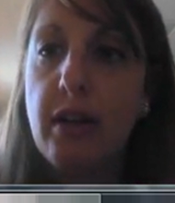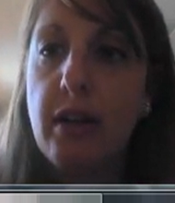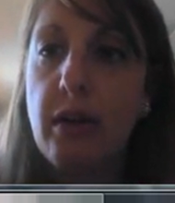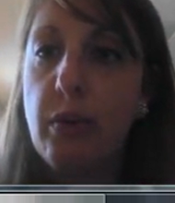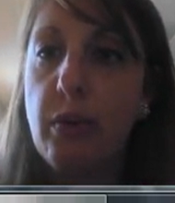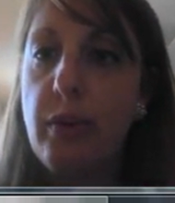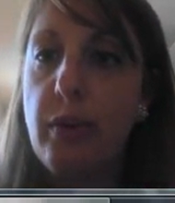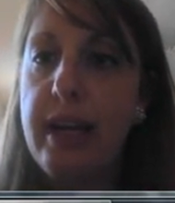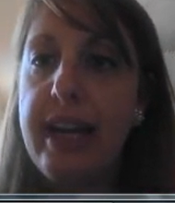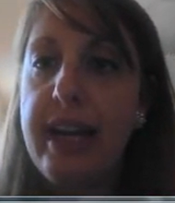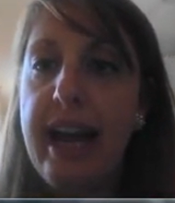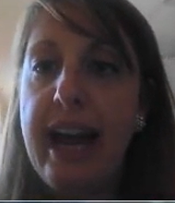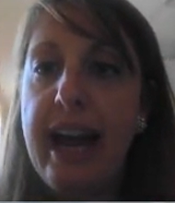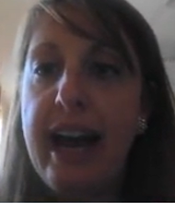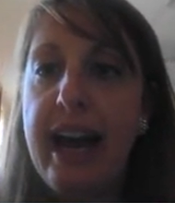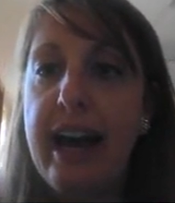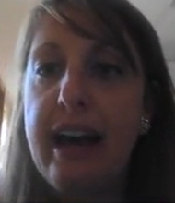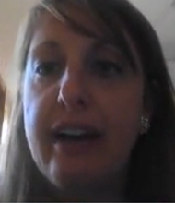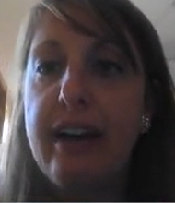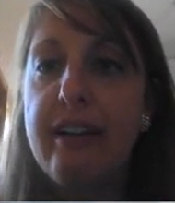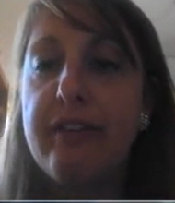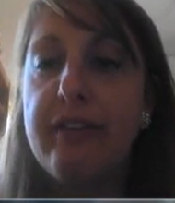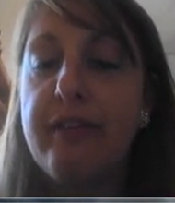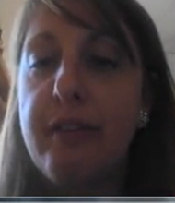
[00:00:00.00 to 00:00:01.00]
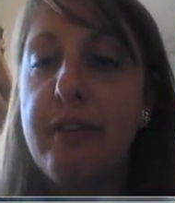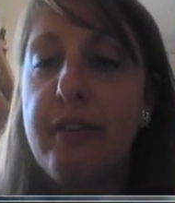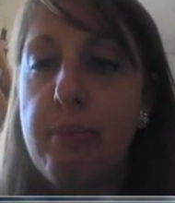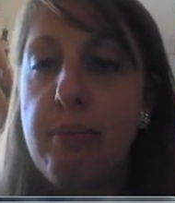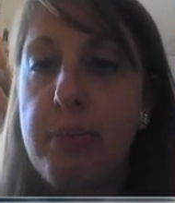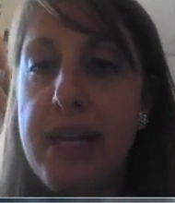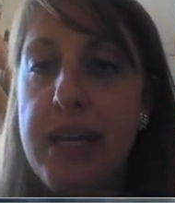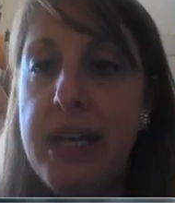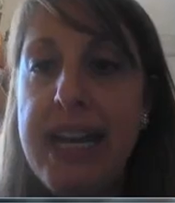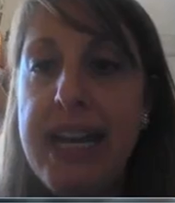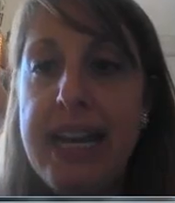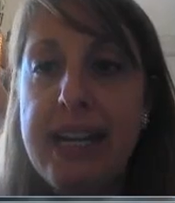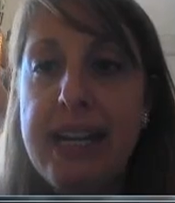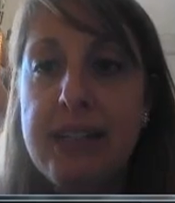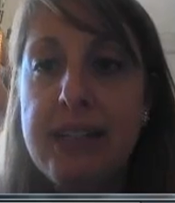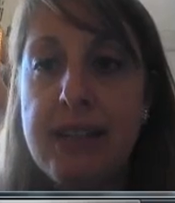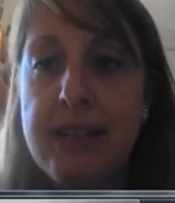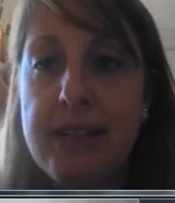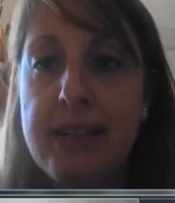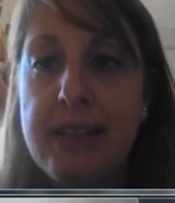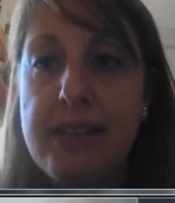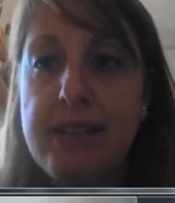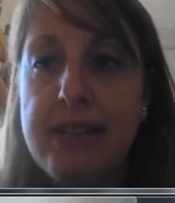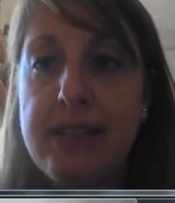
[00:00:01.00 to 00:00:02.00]
We have Pete
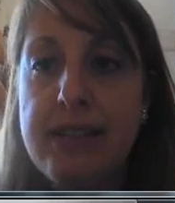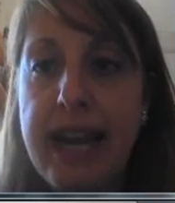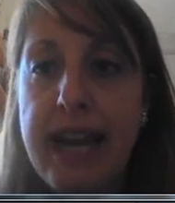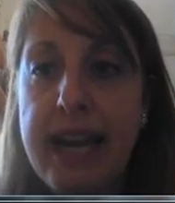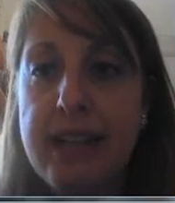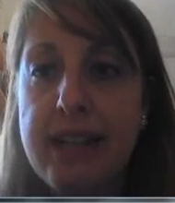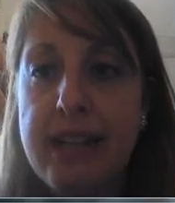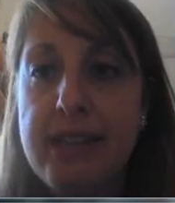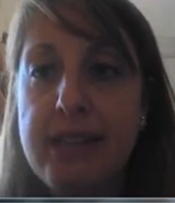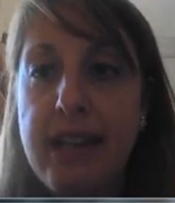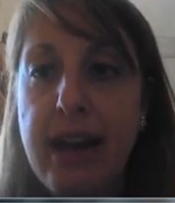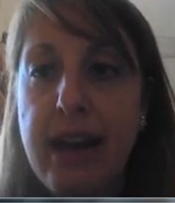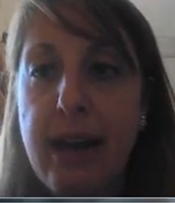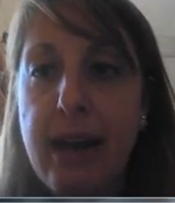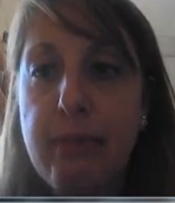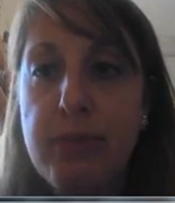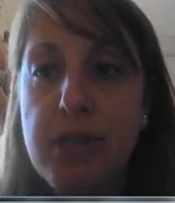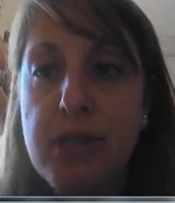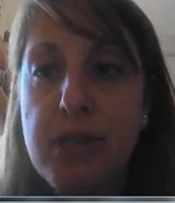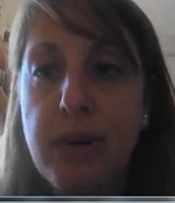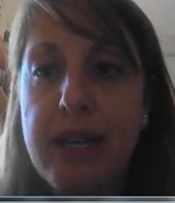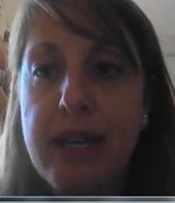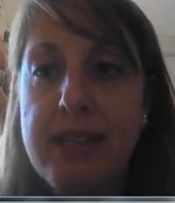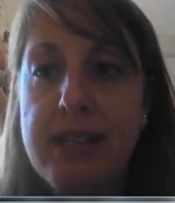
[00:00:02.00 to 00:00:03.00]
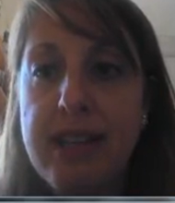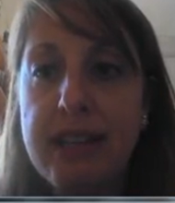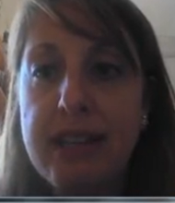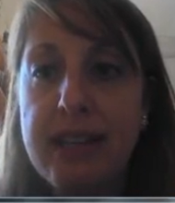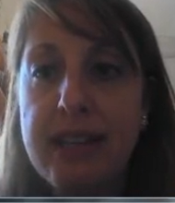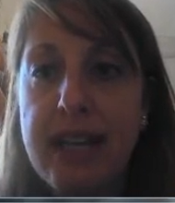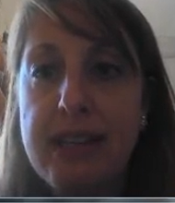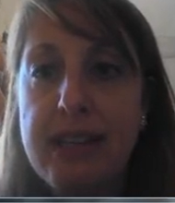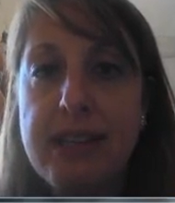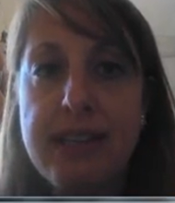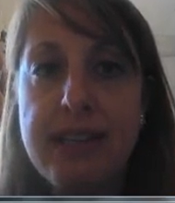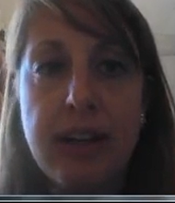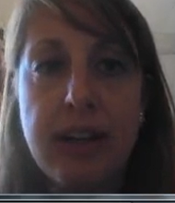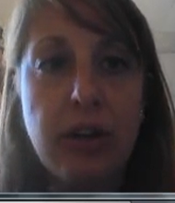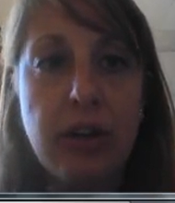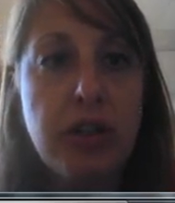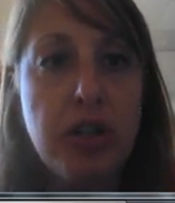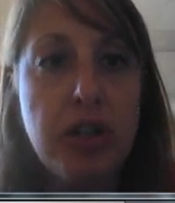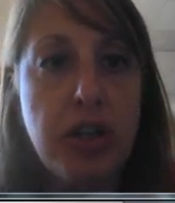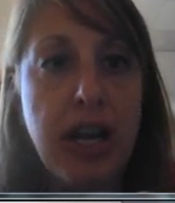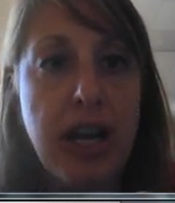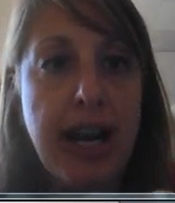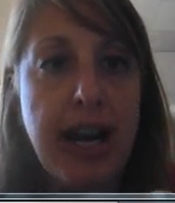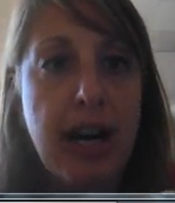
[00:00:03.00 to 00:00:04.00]
stands up, so he's at that center
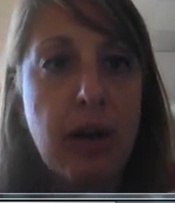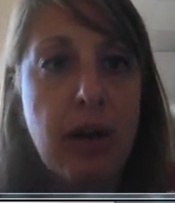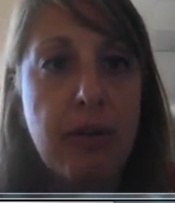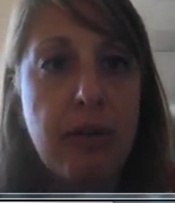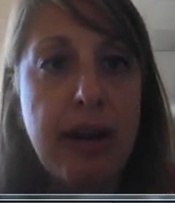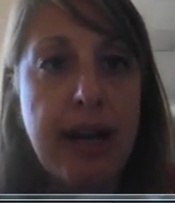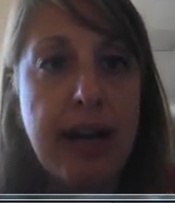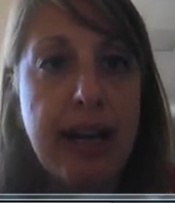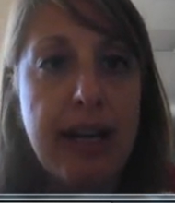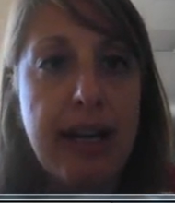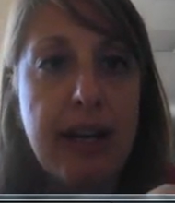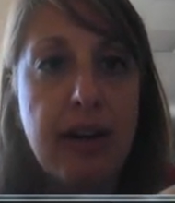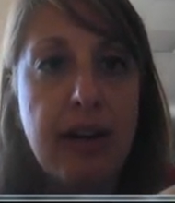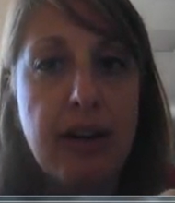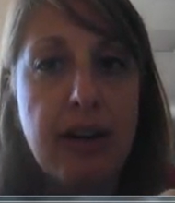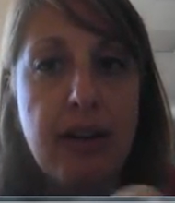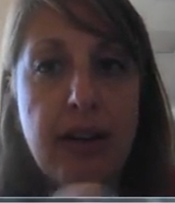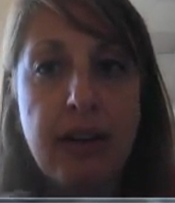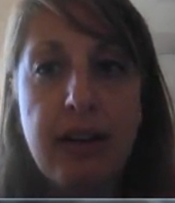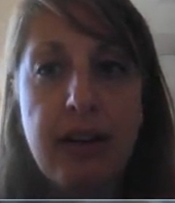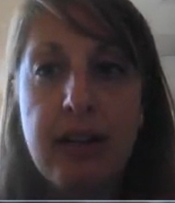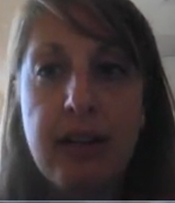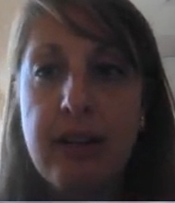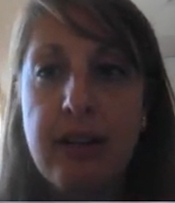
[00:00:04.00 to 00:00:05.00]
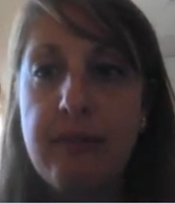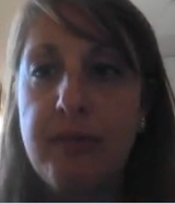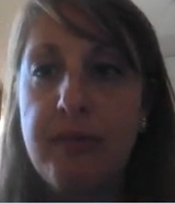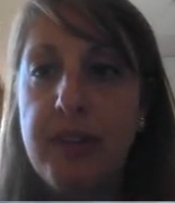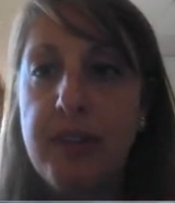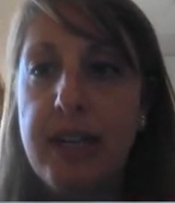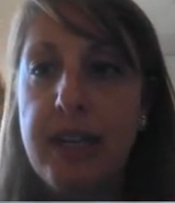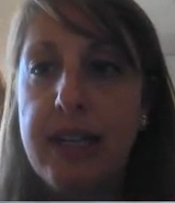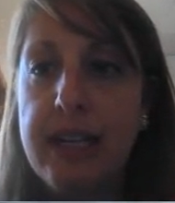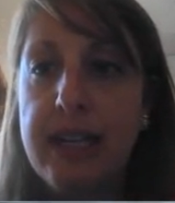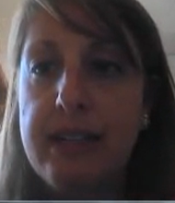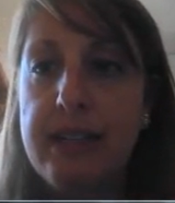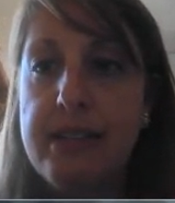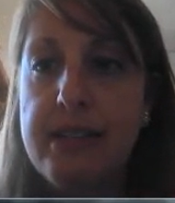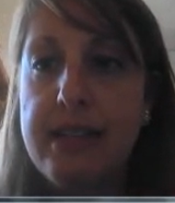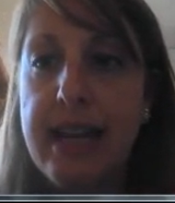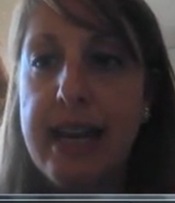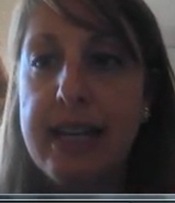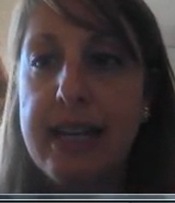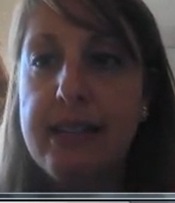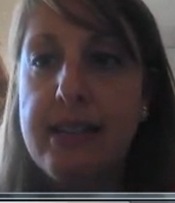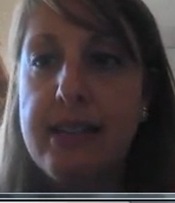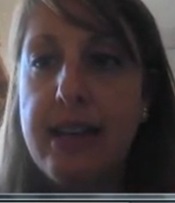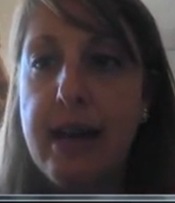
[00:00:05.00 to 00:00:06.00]
chair right here, and he
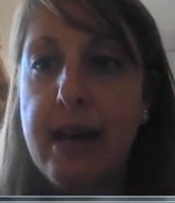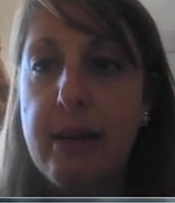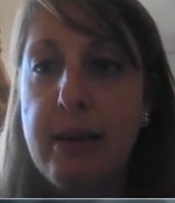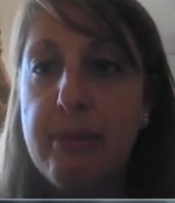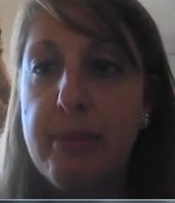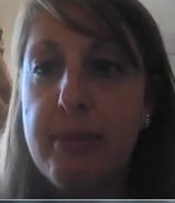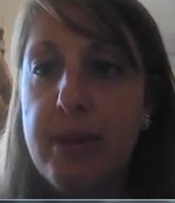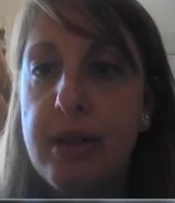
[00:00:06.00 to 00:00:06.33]
stands up.